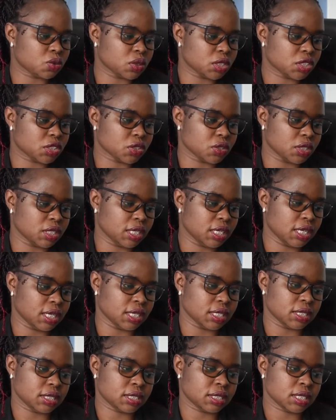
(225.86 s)
question
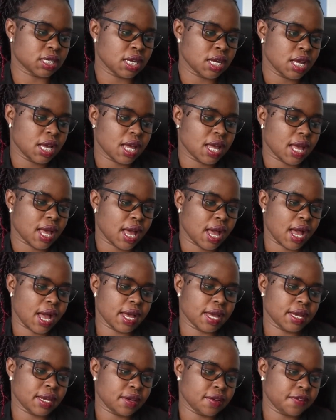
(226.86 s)
is,
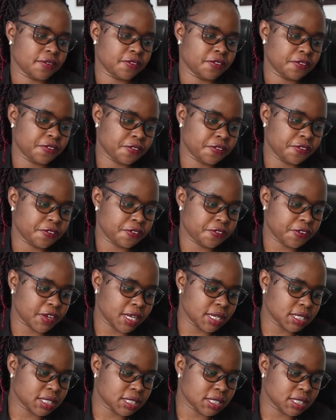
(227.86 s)
I
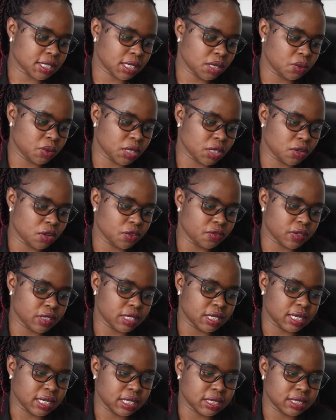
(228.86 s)
fell sick with
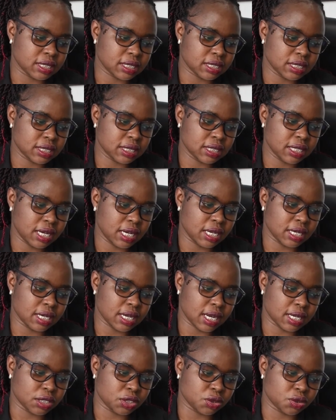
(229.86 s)
COVID-19 and
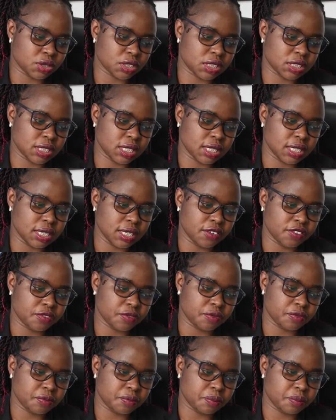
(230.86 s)
had to seek a
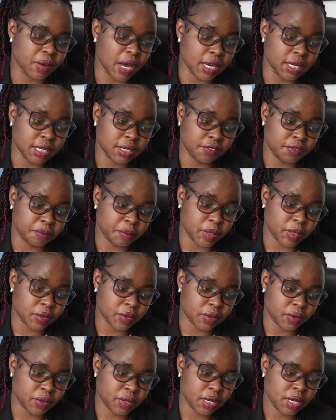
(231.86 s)
leave
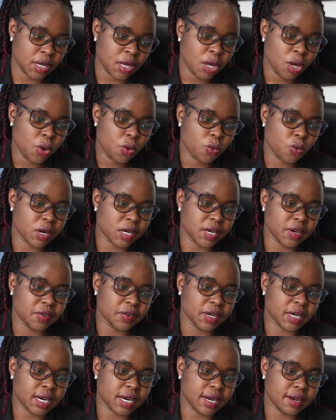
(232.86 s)
period. When I
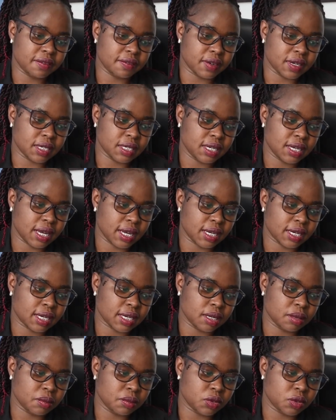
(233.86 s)
recovered, I
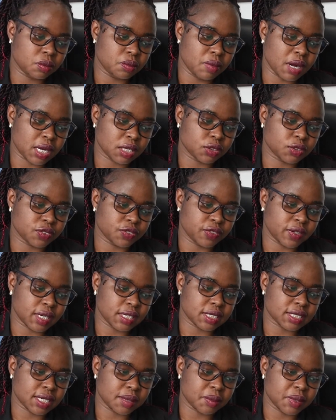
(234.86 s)
came back to
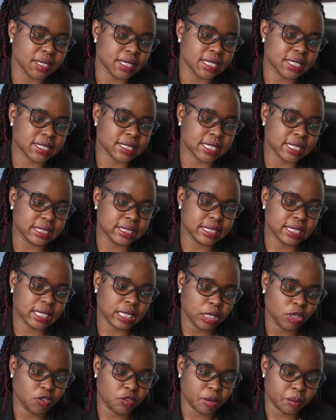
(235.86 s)
find someone else had
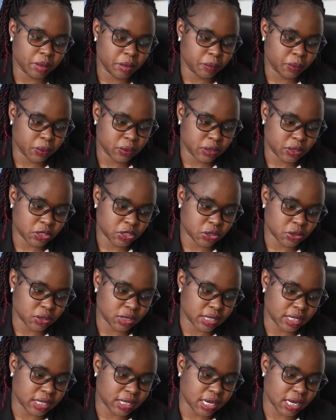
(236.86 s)
taken over my
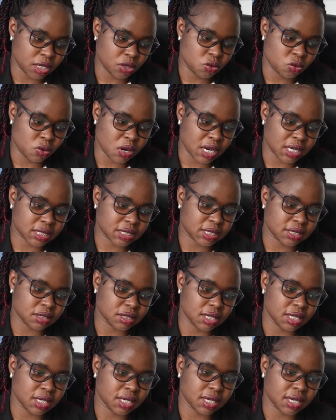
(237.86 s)
position that I had worked
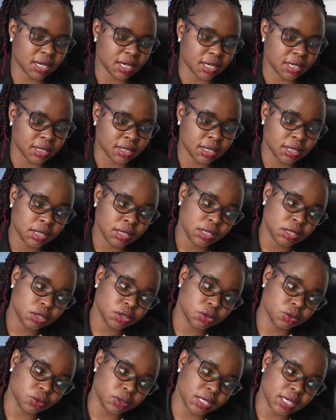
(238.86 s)
really hard to